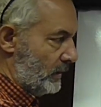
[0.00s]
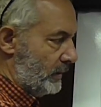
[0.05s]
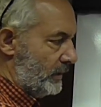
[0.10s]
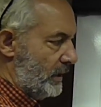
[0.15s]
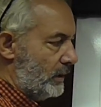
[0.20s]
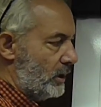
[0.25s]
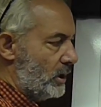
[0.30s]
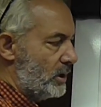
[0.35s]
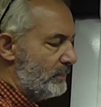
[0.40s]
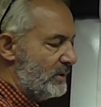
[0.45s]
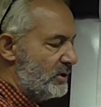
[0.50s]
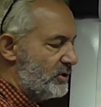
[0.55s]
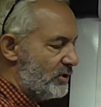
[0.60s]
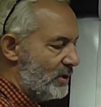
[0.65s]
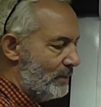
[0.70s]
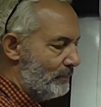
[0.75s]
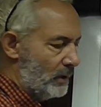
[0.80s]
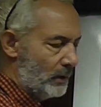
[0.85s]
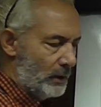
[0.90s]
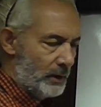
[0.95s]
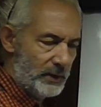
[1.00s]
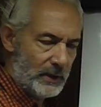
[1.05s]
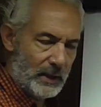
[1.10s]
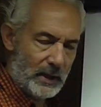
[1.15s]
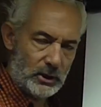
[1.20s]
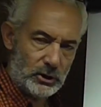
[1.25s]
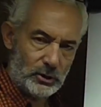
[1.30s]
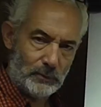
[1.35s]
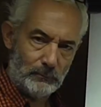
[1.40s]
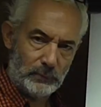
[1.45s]
They're going to be similar, the
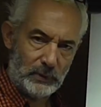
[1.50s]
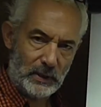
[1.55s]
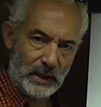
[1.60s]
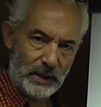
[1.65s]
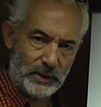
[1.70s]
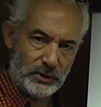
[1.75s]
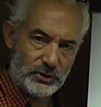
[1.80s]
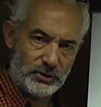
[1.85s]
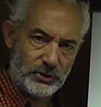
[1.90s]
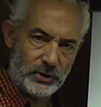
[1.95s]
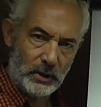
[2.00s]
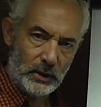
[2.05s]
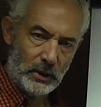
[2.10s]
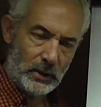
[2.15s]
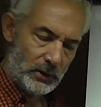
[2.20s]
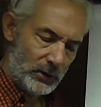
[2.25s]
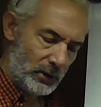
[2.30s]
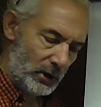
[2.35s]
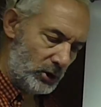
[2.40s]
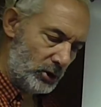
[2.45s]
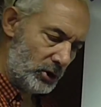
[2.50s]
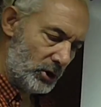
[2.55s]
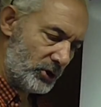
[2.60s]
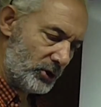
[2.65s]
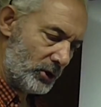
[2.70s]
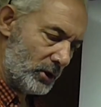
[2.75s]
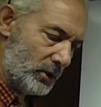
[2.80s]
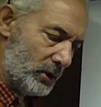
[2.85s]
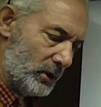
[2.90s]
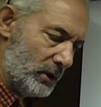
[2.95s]
action plans. They're
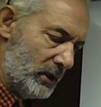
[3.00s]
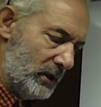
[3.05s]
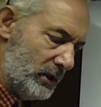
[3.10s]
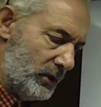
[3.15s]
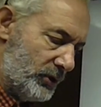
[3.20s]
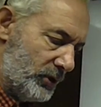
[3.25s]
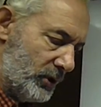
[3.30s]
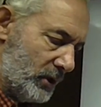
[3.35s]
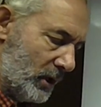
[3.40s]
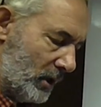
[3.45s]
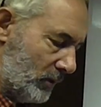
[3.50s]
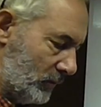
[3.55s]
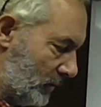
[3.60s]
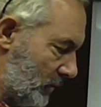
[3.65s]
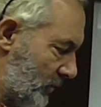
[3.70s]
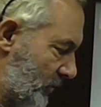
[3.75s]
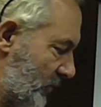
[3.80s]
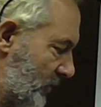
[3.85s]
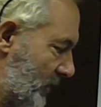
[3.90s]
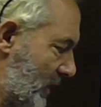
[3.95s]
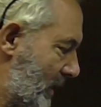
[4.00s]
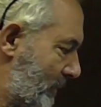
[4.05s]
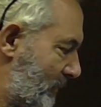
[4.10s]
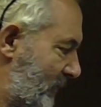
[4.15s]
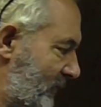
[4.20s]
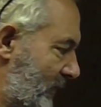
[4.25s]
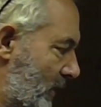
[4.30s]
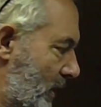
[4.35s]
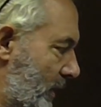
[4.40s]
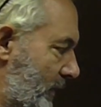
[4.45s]
just going to need to go the step
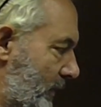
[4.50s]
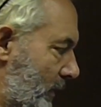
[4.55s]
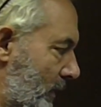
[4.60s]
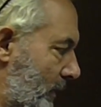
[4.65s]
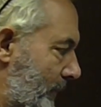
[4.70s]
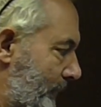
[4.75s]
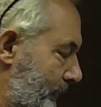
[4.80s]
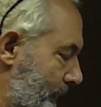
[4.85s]
further.